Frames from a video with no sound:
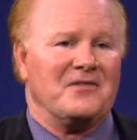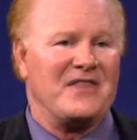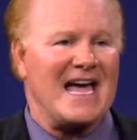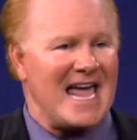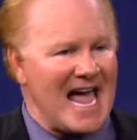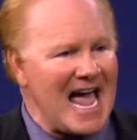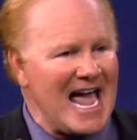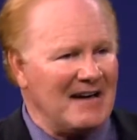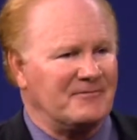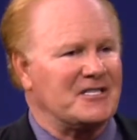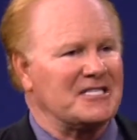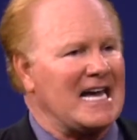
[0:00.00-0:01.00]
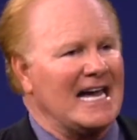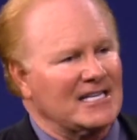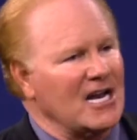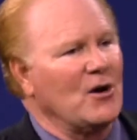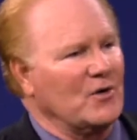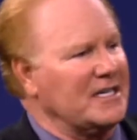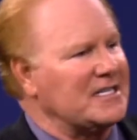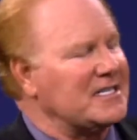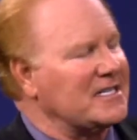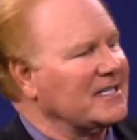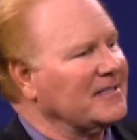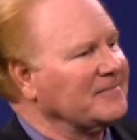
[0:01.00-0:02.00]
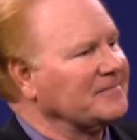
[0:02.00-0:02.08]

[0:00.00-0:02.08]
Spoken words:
They have to take notice.